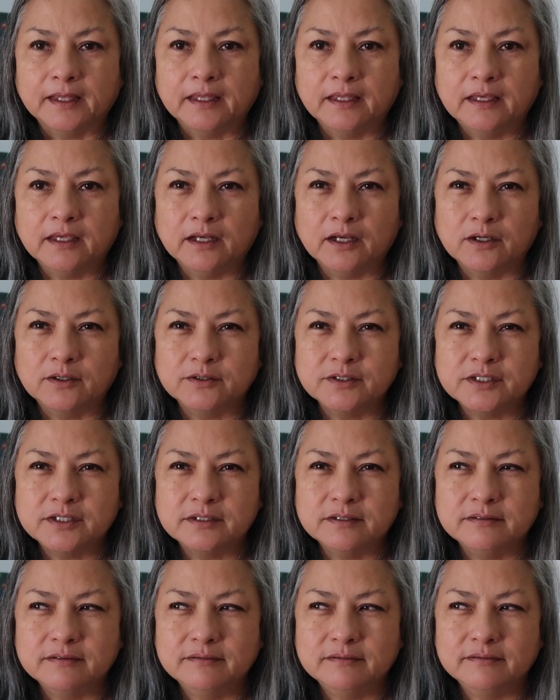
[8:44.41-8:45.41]
you know,
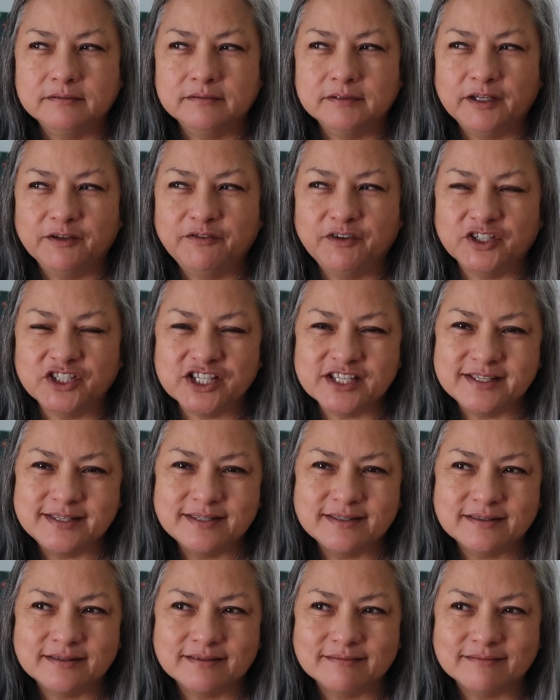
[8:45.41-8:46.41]
if you're
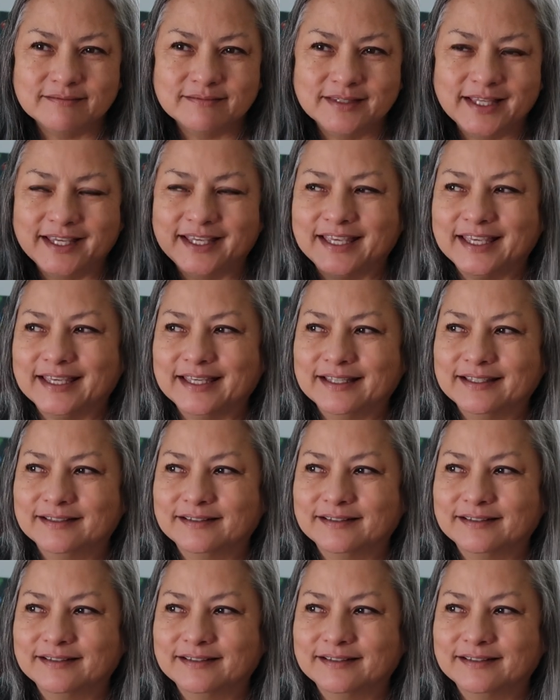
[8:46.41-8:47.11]
just like